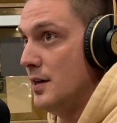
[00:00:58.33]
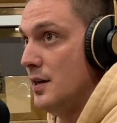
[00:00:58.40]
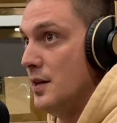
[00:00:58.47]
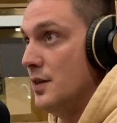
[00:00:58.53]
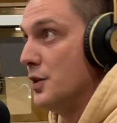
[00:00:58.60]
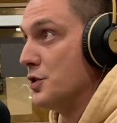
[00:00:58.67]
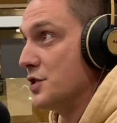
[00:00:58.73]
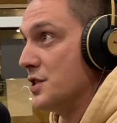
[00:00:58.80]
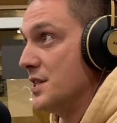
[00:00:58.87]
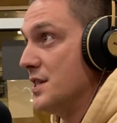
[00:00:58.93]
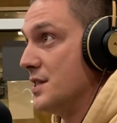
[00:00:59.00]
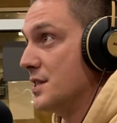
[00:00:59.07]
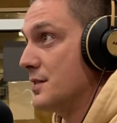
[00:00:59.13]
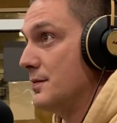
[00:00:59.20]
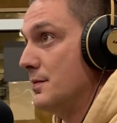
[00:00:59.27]
there's
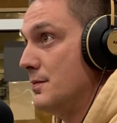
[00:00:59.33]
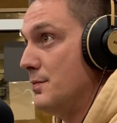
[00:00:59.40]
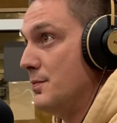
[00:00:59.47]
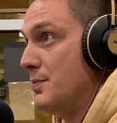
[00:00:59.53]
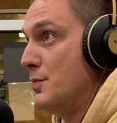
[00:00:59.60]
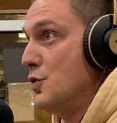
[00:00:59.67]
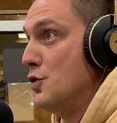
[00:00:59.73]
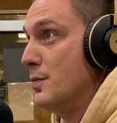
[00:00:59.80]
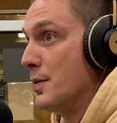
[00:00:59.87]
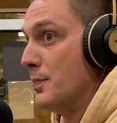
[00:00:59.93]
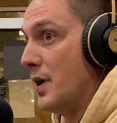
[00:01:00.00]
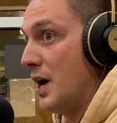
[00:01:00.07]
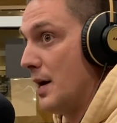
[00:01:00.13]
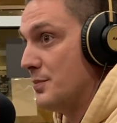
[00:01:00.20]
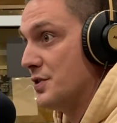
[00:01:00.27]
these uber
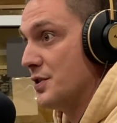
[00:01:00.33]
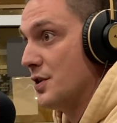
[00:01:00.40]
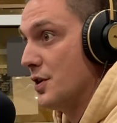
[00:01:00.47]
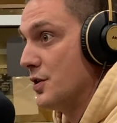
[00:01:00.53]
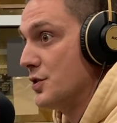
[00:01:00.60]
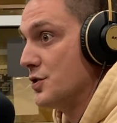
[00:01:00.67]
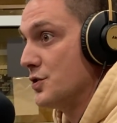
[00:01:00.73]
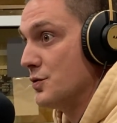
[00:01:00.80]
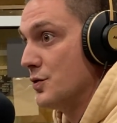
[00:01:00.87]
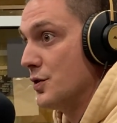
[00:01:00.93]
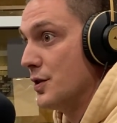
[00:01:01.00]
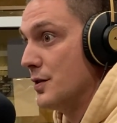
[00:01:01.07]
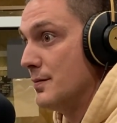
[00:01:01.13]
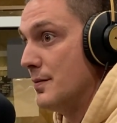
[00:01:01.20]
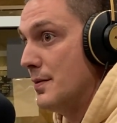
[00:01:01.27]
pop stars
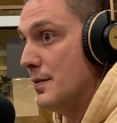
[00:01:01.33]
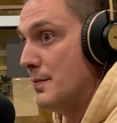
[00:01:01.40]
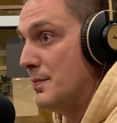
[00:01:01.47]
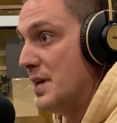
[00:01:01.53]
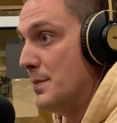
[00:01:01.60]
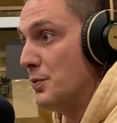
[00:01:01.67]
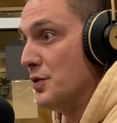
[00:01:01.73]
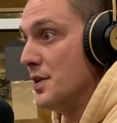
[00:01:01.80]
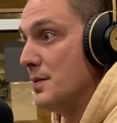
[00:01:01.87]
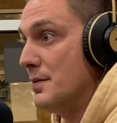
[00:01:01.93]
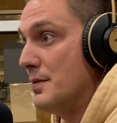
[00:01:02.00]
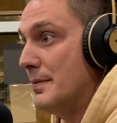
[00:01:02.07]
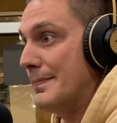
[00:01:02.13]
or people that,